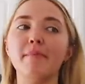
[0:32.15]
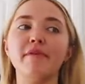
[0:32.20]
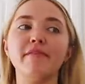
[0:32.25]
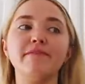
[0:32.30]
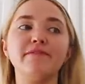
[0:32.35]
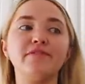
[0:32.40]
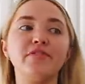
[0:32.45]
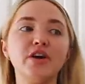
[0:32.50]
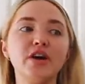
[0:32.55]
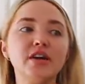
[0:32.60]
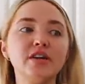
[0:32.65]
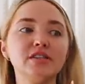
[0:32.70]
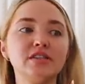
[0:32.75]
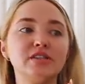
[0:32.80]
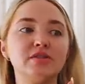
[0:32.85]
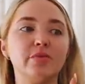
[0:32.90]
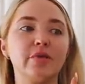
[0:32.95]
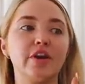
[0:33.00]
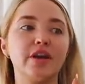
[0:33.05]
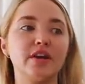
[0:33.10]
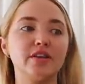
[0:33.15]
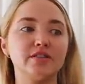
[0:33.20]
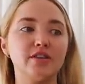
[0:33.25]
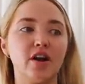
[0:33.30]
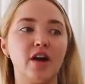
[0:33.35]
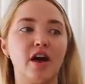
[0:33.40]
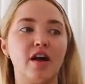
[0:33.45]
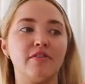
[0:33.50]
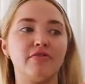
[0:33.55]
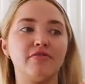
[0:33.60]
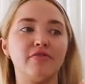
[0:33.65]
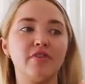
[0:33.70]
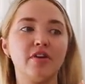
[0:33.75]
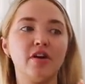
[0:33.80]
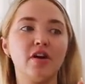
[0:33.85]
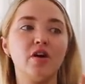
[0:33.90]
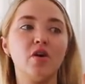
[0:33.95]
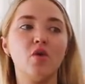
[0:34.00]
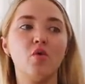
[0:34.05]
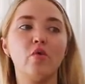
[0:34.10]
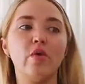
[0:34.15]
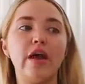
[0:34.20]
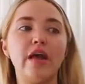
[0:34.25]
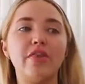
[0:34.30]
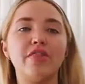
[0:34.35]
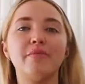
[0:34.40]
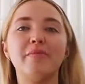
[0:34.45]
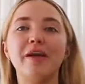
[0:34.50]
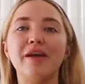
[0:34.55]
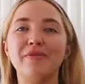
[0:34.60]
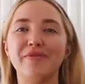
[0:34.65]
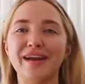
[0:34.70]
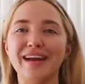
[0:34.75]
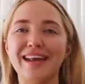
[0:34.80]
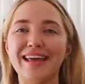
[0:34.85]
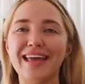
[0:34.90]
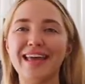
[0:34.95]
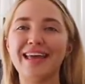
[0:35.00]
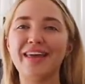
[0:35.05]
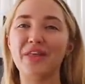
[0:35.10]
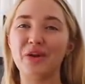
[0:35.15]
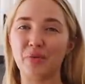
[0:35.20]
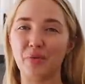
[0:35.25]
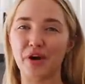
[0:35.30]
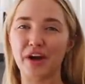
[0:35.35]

But first, we're gonna start off with my reading and then a